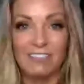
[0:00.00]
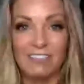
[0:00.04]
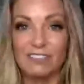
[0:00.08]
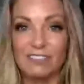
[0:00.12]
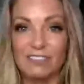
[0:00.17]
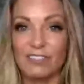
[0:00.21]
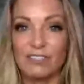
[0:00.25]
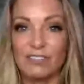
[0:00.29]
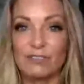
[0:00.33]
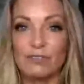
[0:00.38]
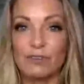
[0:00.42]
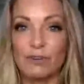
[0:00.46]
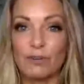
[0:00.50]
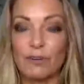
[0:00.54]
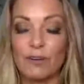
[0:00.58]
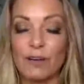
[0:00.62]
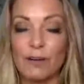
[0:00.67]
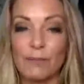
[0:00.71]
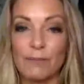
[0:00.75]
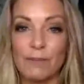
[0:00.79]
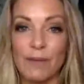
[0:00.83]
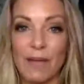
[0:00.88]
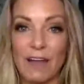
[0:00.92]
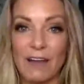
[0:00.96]
And so that you don't
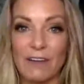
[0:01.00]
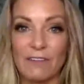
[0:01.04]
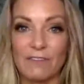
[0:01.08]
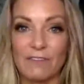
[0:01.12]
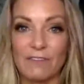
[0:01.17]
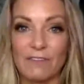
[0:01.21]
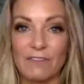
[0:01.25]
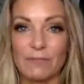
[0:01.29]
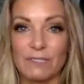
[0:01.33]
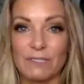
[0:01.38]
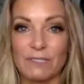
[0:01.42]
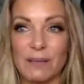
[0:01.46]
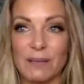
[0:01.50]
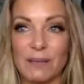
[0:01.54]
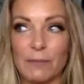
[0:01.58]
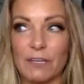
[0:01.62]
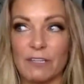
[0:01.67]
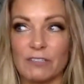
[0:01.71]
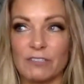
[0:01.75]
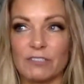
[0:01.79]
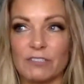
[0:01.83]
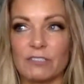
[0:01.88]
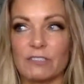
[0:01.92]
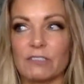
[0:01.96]
come back from Summit
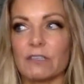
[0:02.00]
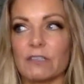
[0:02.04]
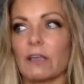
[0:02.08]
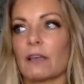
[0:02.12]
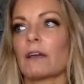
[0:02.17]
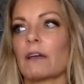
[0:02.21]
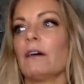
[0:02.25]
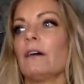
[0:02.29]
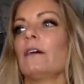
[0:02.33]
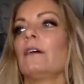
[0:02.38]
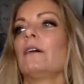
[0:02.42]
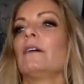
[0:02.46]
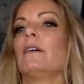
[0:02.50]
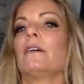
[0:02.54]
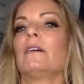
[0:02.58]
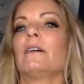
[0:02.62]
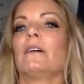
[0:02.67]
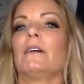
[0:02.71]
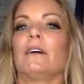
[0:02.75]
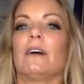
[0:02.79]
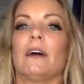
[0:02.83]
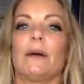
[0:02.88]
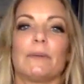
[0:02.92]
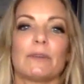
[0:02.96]
and you're just like, oh,
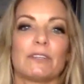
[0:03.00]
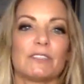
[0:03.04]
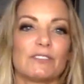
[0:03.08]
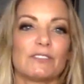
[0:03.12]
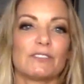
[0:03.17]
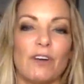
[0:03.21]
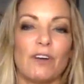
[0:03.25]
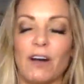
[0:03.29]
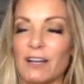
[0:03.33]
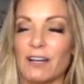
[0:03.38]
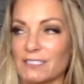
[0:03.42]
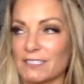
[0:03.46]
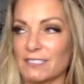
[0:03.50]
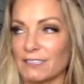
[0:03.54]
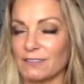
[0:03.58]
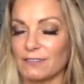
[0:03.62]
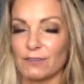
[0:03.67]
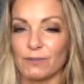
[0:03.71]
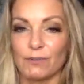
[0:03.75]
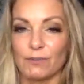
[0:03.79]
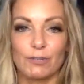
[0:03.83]
I'm exhausted.